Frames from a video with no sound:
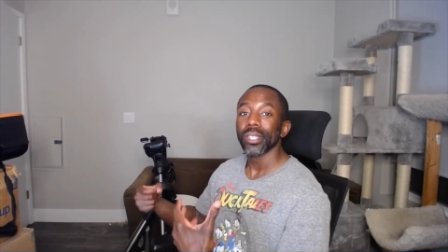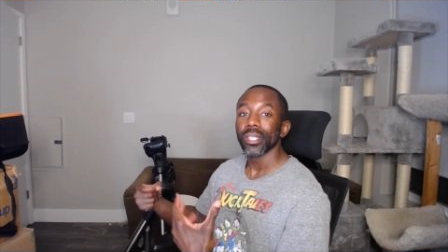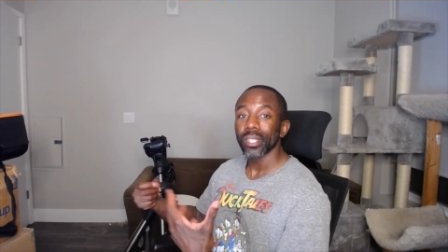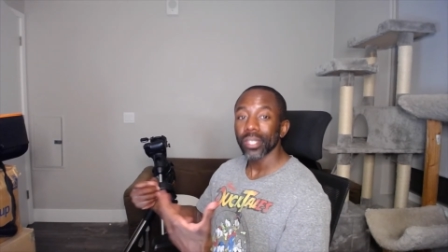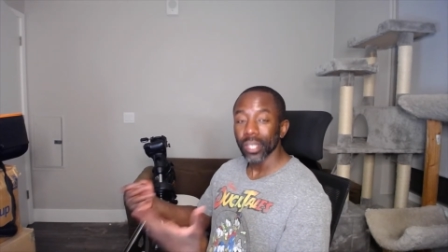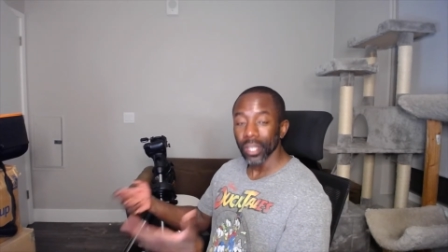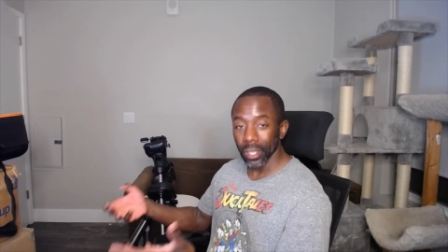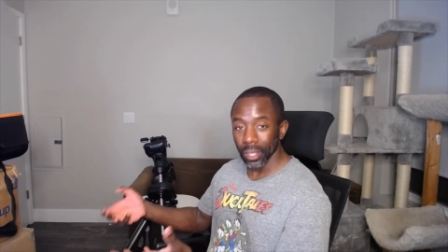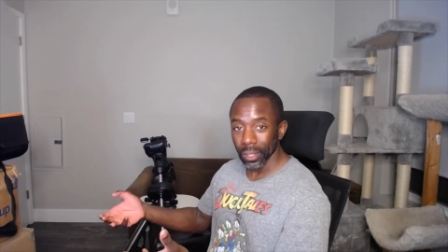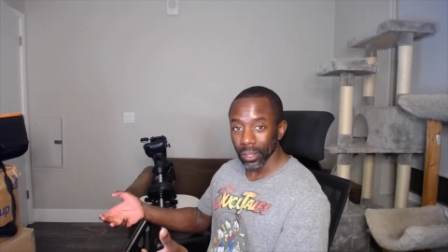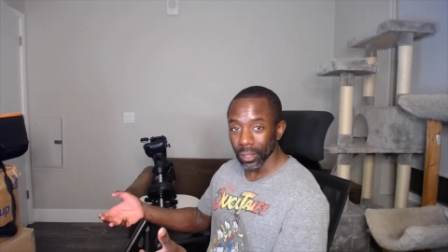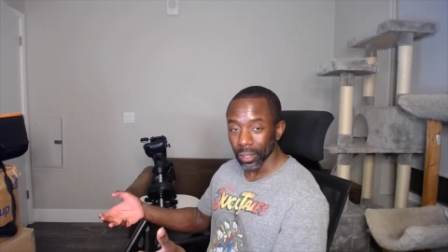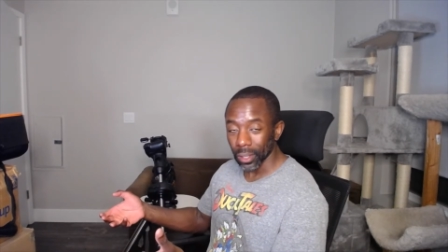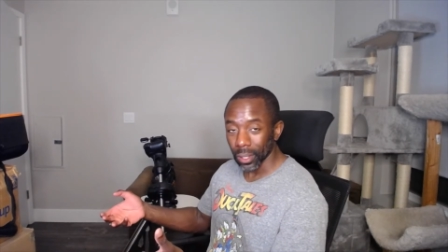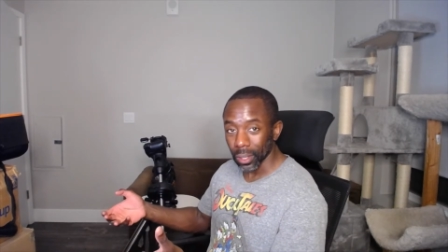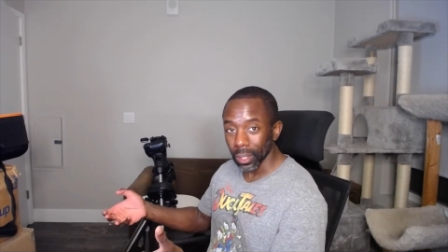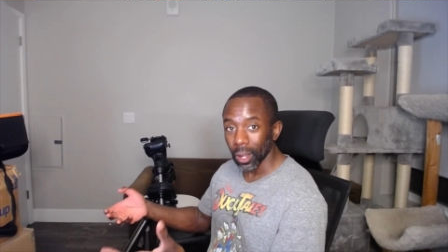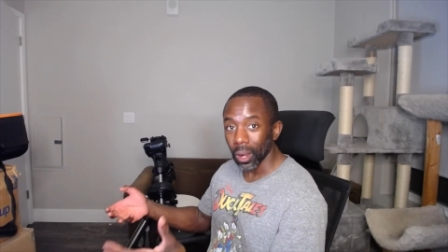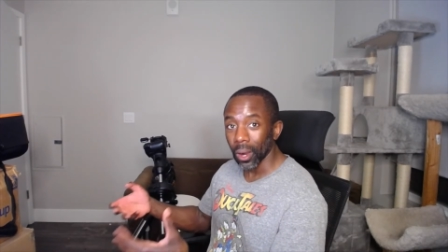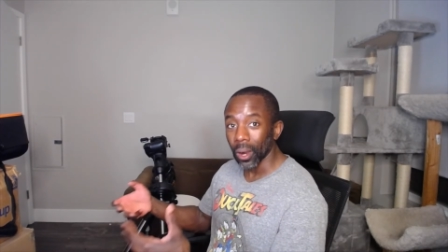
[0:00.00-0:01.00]

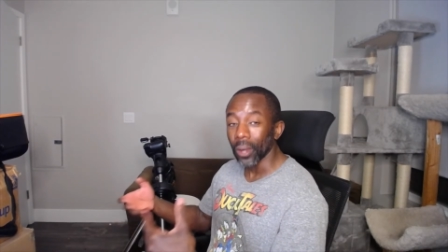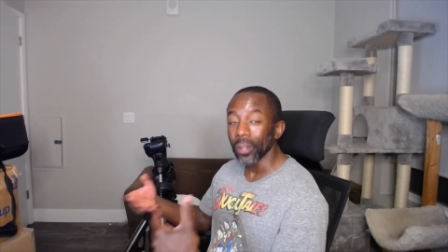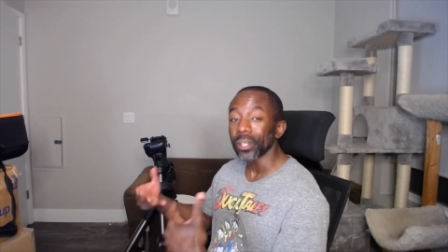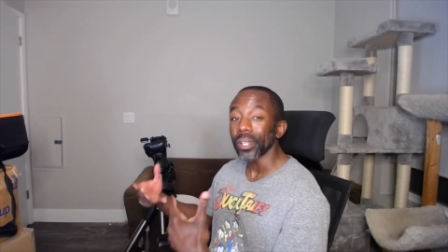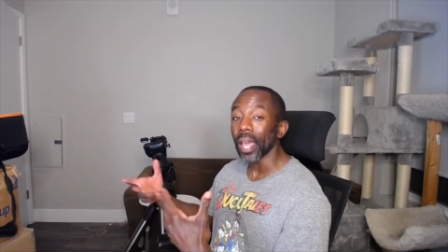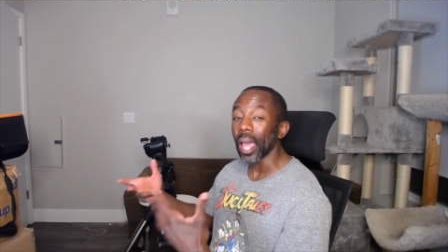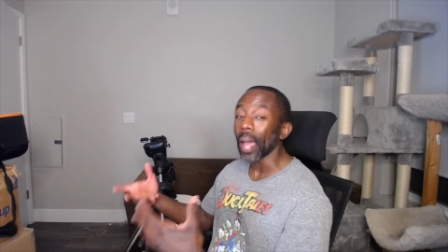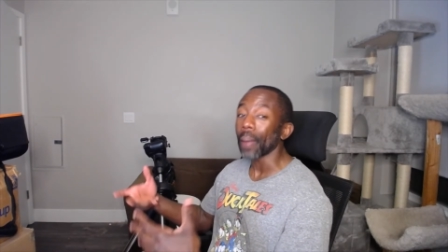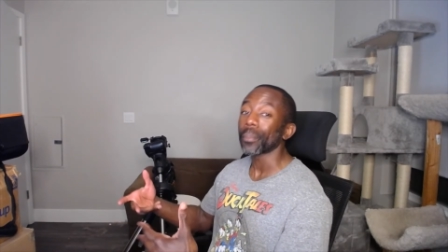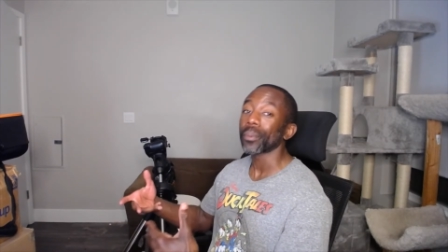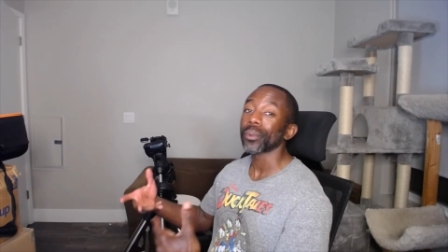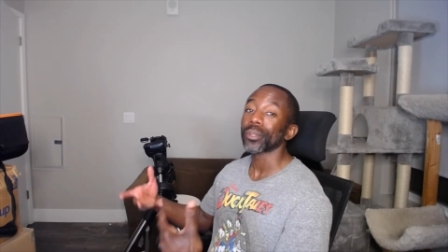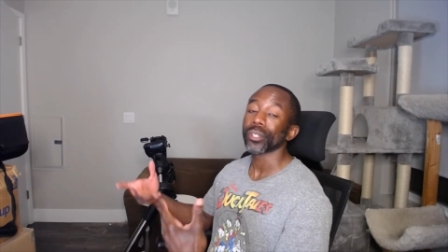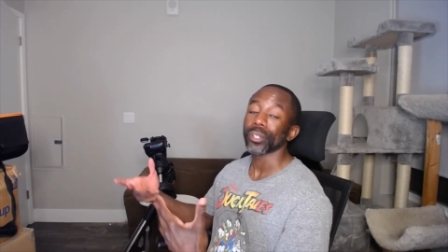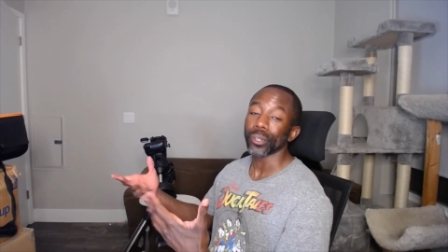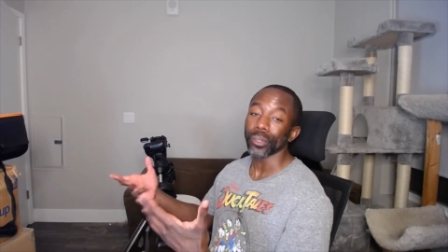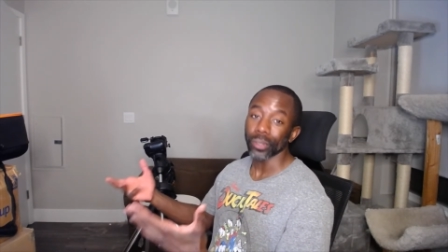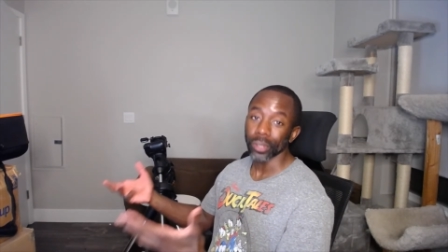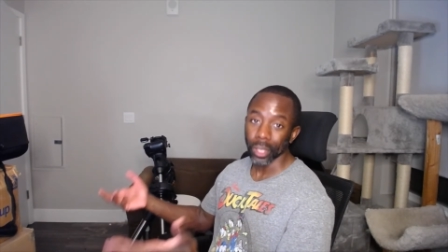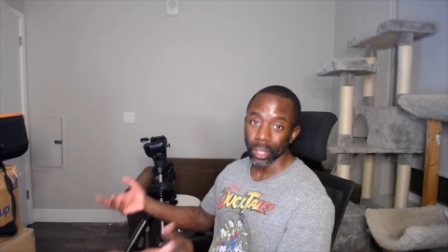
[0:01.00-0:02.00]

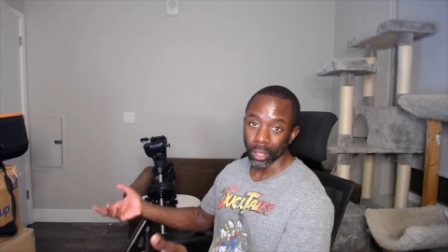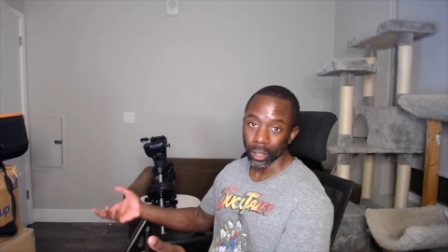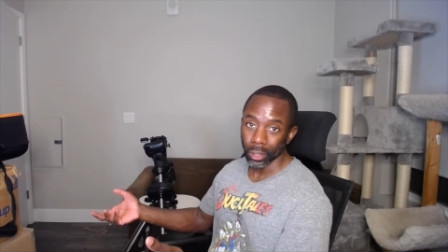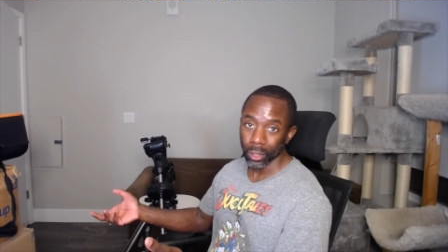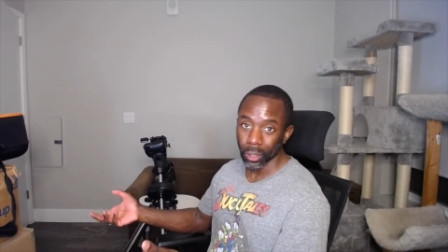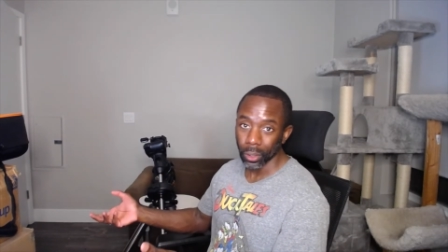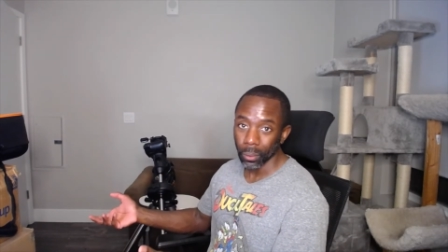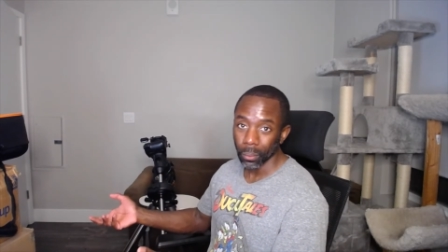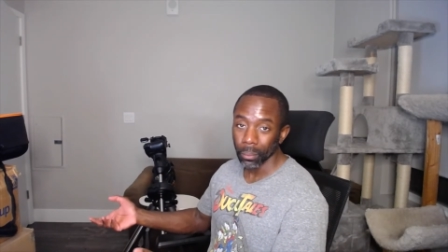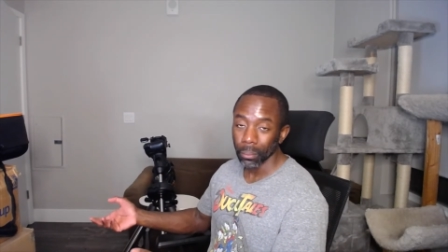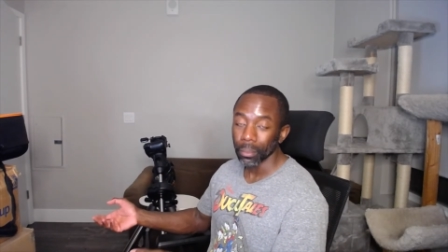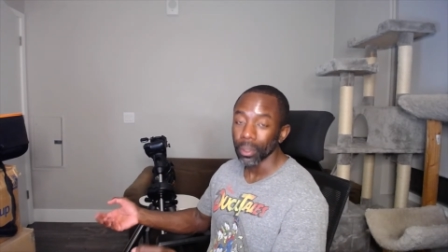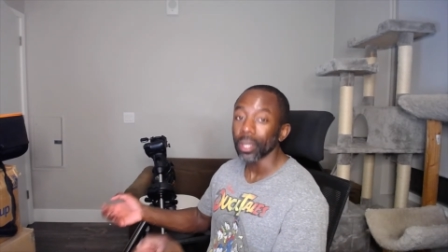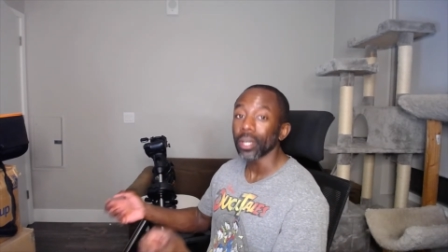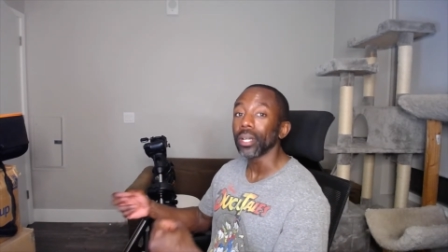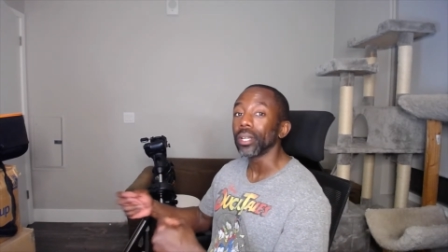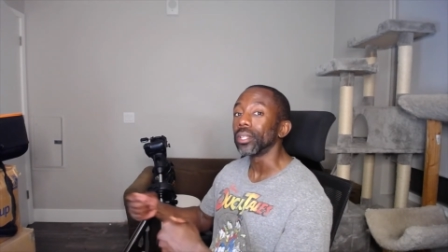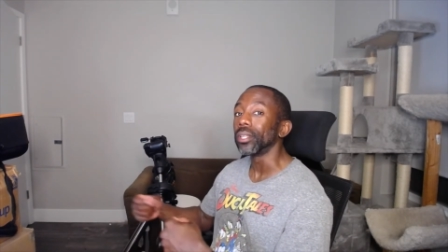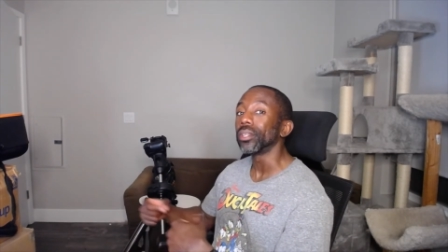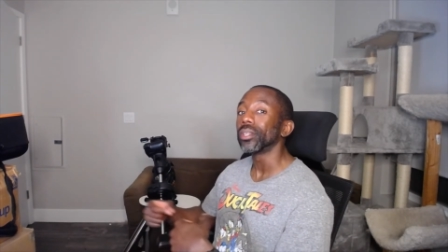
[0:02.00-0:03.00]
aperture telescope
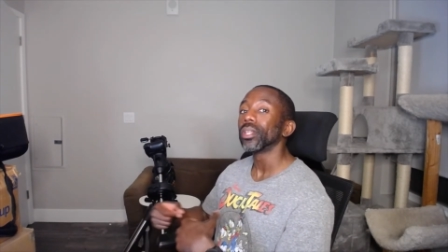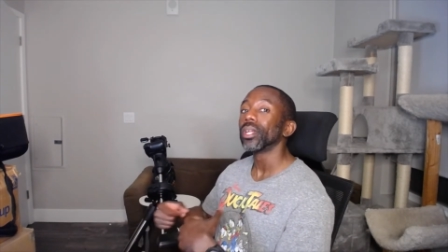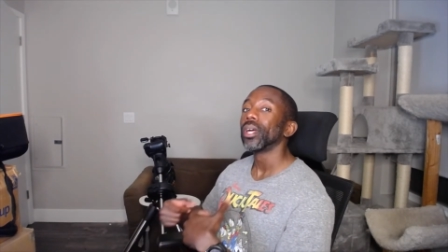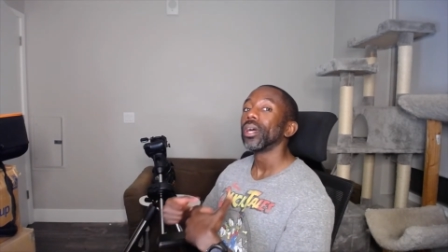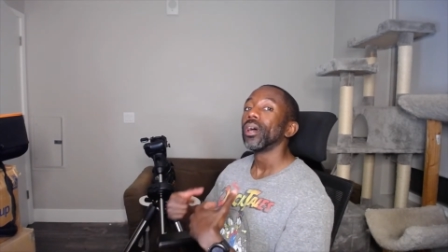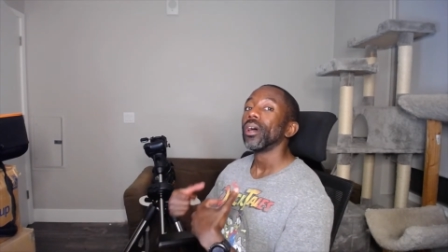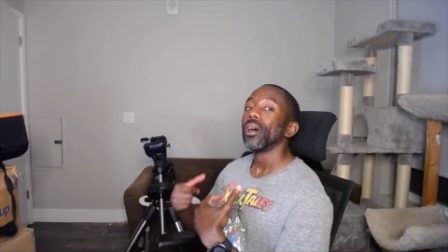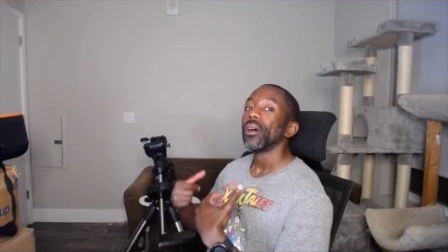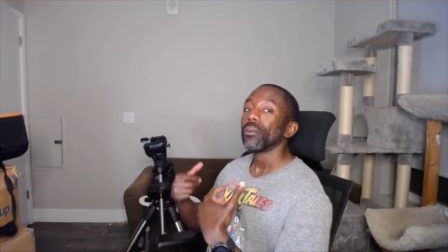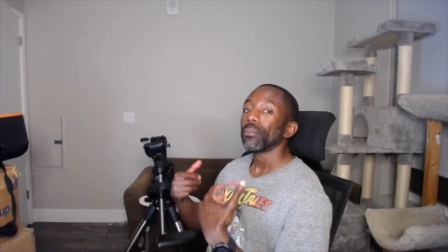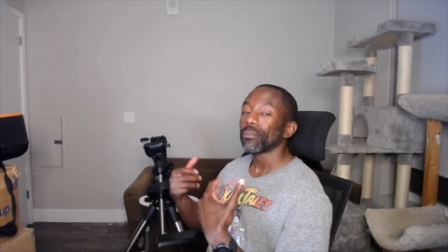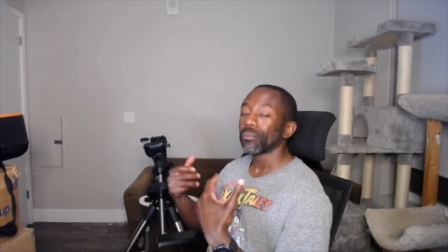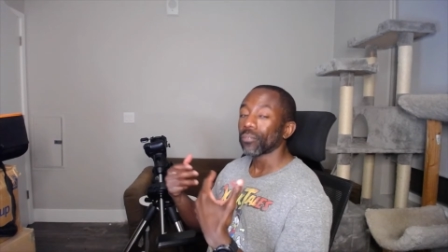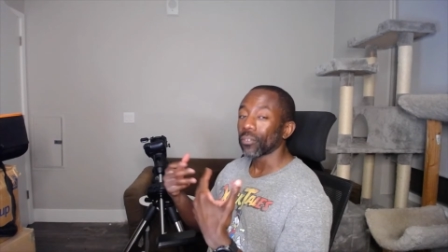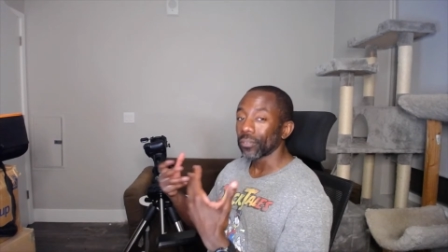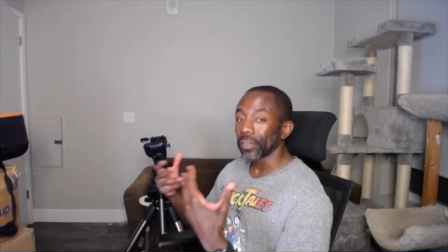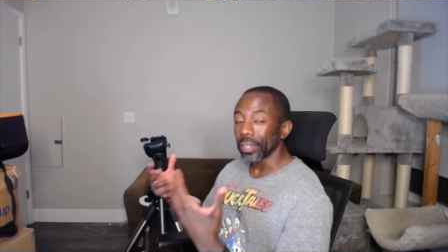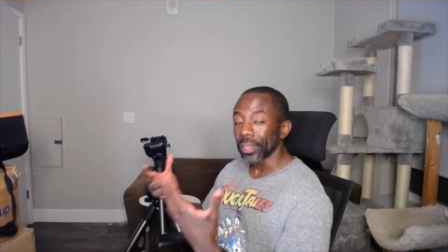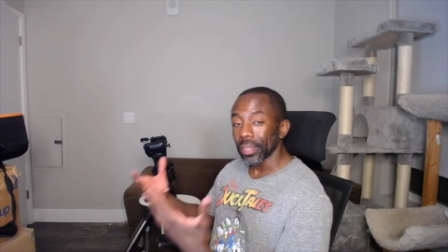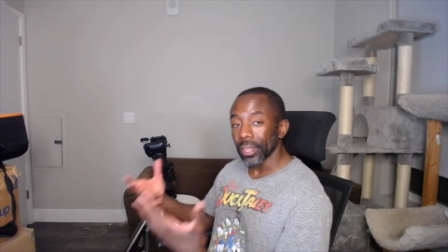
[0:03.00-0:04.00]
because from
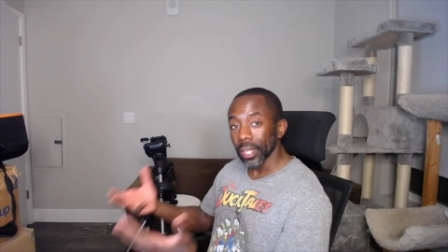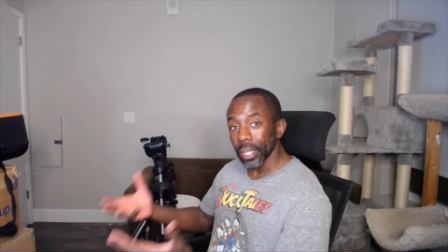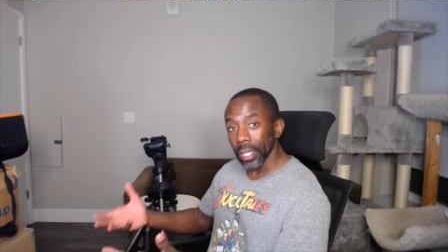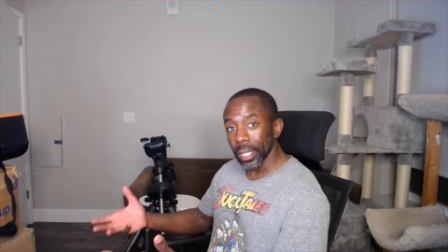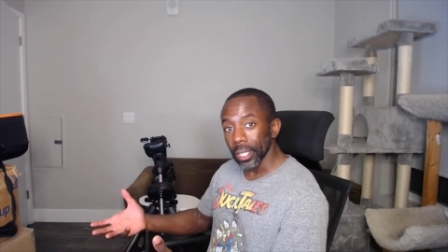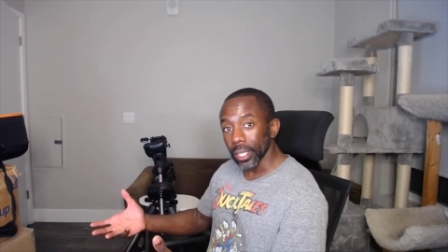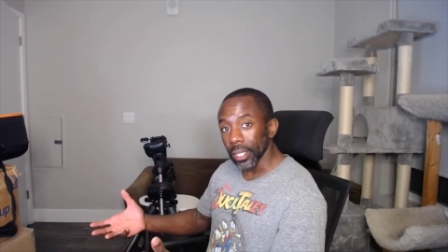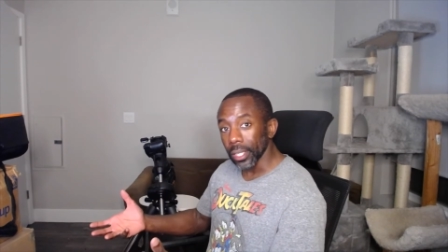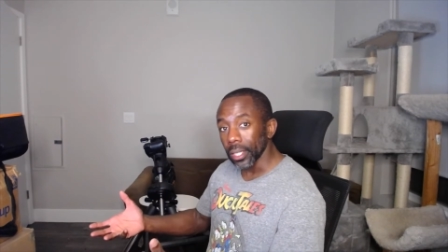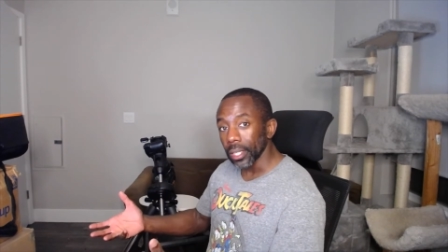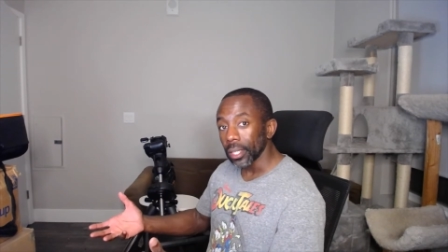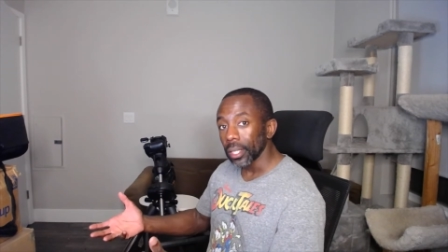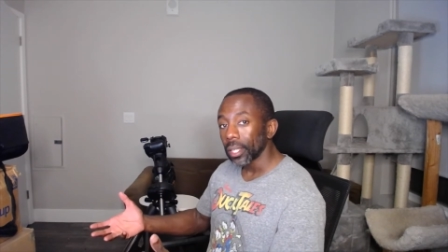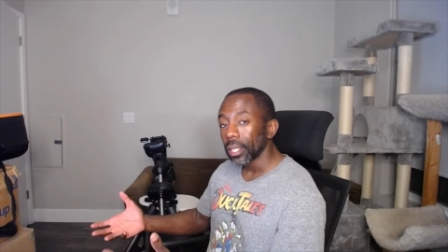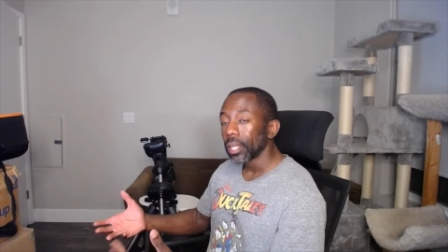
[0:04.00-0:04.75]
the city,